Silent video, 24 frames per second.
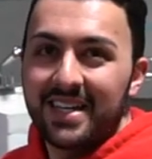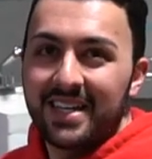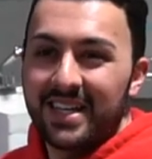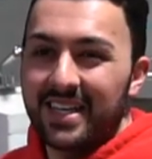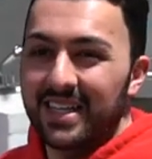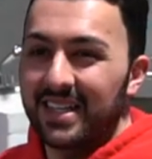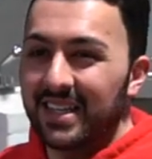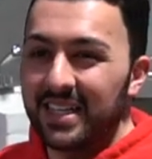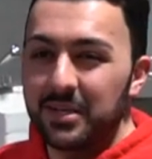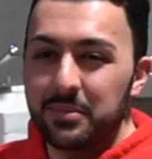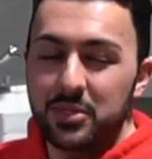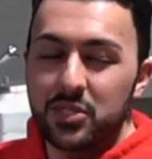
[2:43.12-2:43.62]

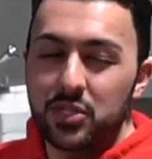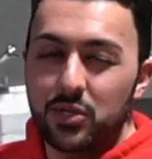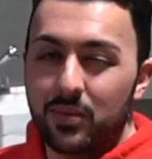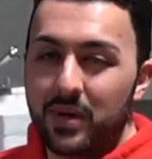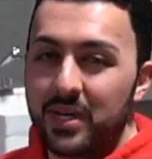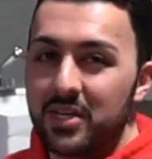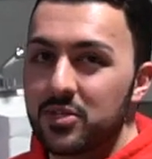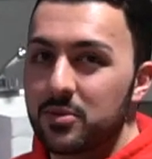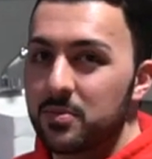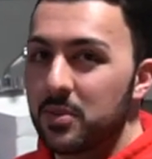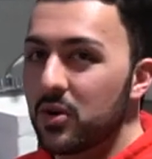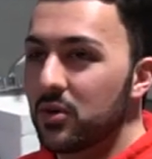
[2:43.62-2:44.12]
it limits your
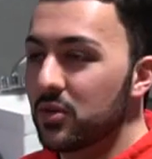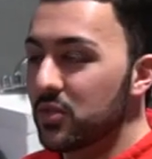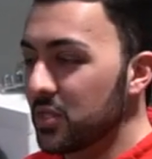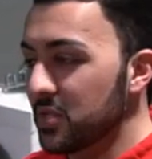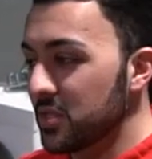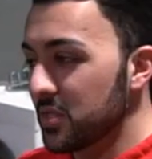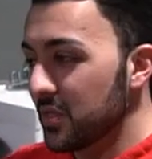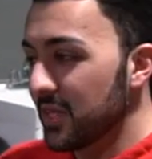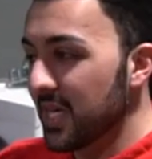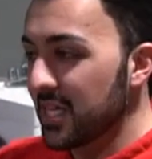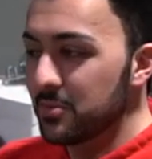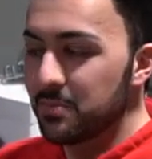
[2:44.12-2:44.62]
range of
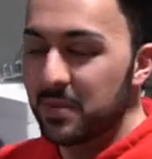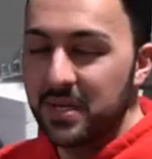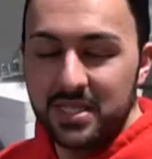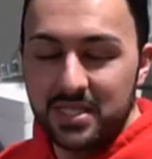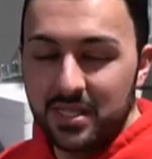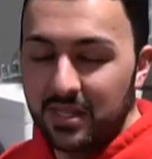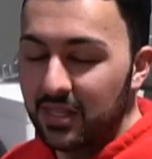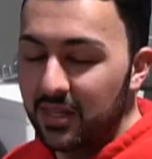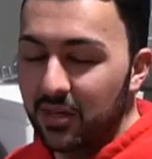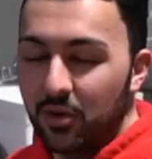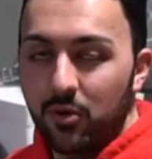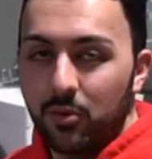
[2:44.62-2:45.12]
motion. So that's
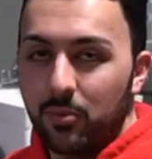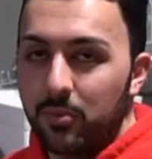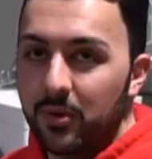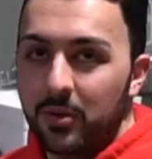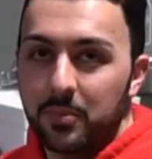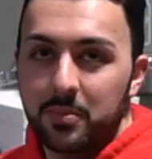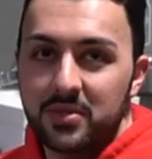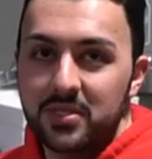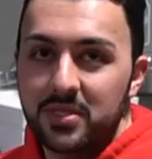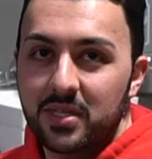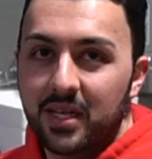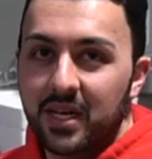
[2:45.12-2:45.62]
basically the whole
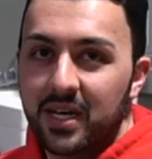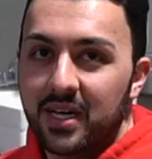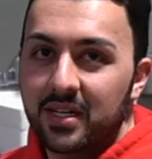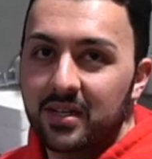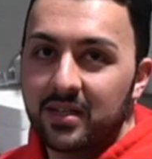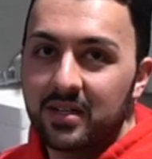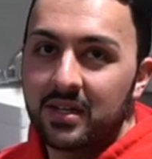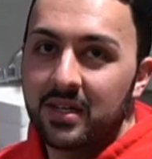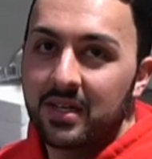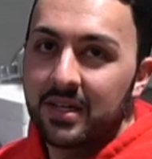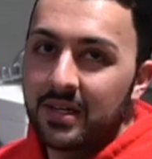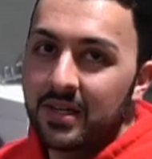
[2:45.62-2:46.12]
purpose of
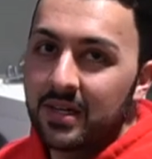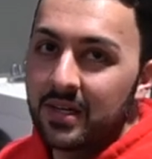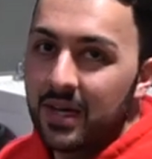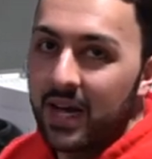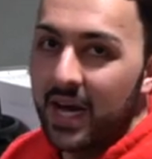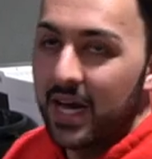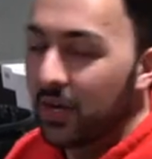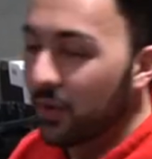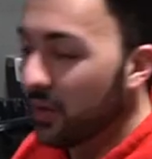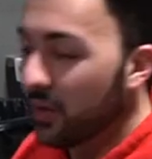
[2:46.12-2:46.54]
that. Yeah. I